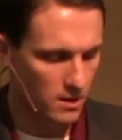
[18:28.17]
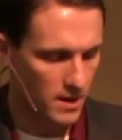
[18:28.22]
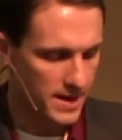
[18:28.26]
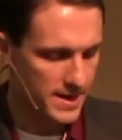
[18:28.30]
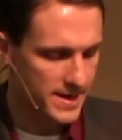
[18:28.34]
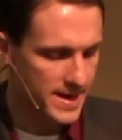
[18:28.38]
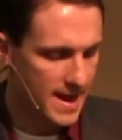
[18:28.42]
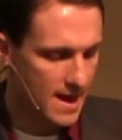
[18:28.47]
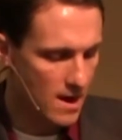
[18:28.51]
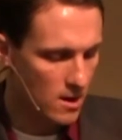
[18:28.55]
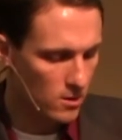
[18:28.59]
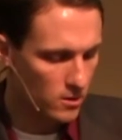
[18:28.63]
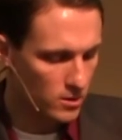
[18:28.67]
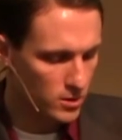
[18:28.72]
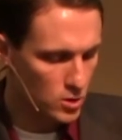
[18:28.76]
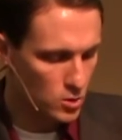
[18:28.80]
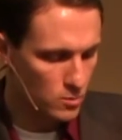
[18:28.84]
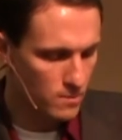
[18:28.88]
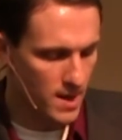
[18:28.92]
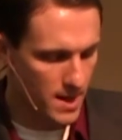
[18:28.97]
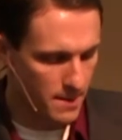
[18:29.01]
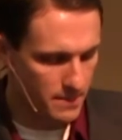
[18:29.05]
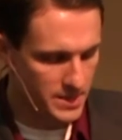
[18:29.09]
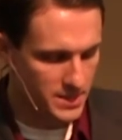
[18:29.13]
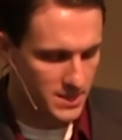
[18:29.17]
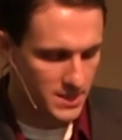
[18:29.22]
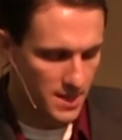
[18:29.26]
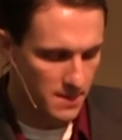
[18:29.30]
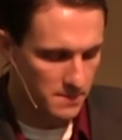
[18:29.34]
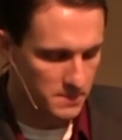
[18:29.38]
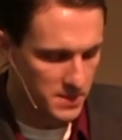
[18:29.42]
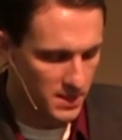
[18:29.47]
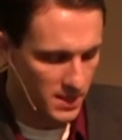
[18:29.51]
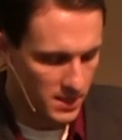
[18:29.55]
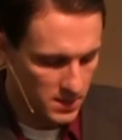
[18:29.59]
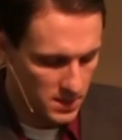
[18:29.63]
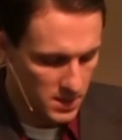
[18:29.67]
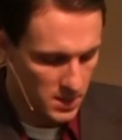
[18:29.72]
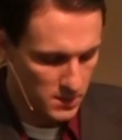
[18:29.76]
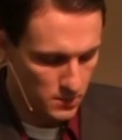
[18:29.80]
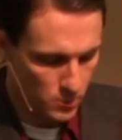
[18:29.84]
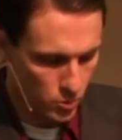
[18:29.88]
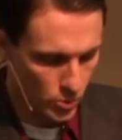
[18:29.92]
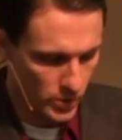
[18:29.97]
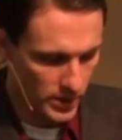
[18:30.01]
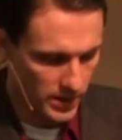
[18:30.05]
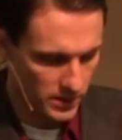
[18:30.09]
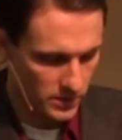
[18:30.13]
All right, now you may be tempted at
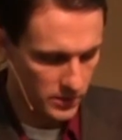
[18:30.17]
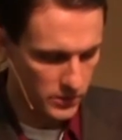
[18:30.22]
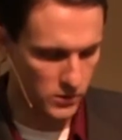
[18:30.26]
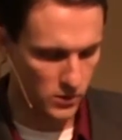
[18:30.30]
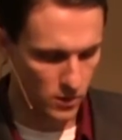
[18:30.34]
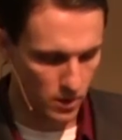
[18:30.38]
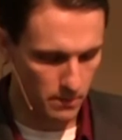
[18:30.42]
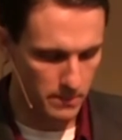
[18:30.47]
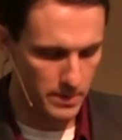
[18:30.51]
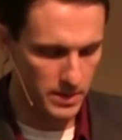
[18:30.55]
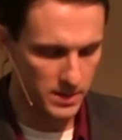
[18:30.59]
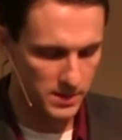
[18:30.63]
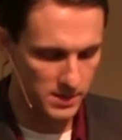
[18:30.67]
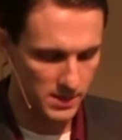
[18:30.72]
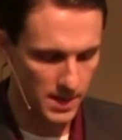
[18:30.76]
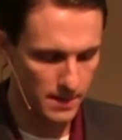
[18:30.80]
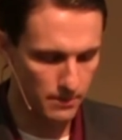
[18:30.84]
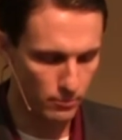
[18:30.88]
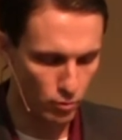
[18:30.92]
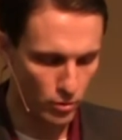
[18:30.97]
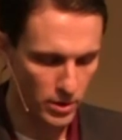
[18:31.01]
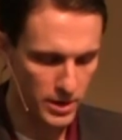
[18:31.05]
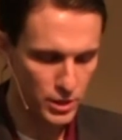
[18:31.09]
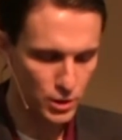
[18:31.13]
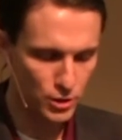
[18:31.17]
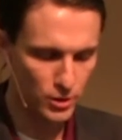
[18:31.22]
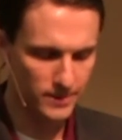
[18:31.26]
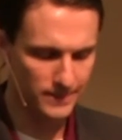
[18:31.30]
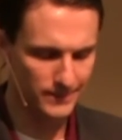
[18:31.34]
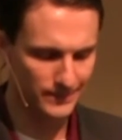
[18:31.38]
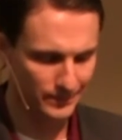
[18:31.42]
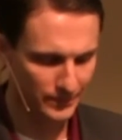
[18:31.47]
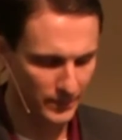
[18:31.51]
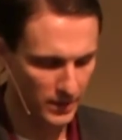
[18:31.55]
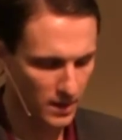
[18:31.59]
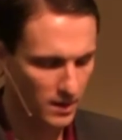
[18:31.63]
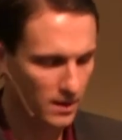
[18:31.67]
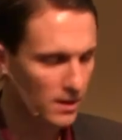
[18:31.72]
this point in the sermon to say, Preacher,